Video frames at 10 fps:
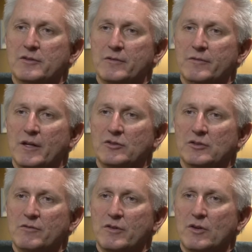
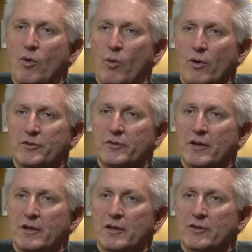intervention of the courts
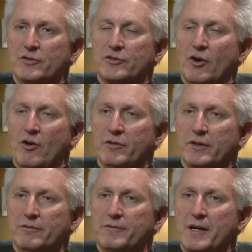in
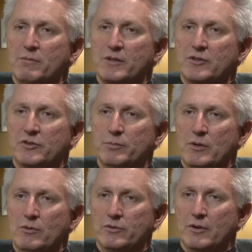solving family
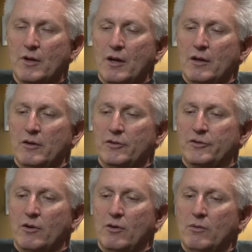disputes. And
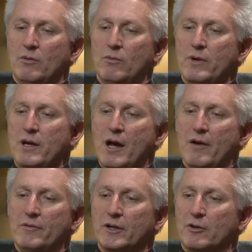so we
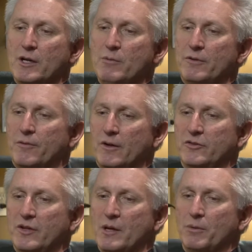have an agreement, for
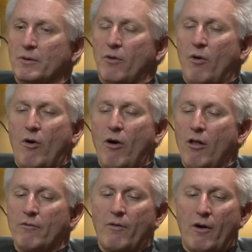example, in
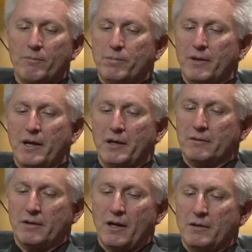all of our
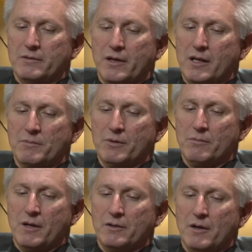planning that I
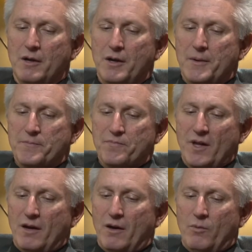implement,
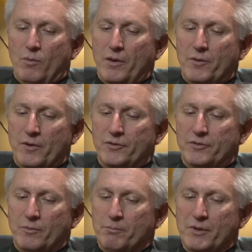whether
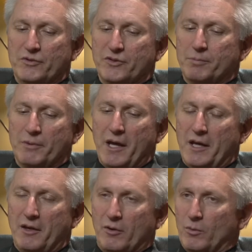it's business
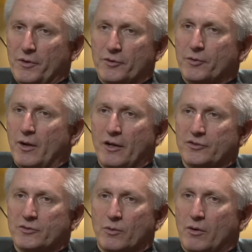planning or with a
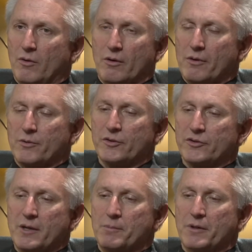trust or other
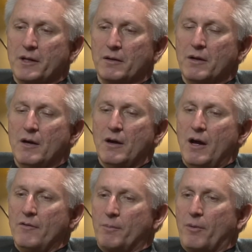estate planning.
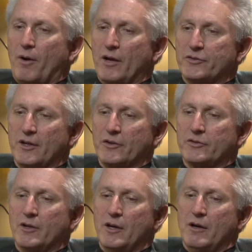I have a process,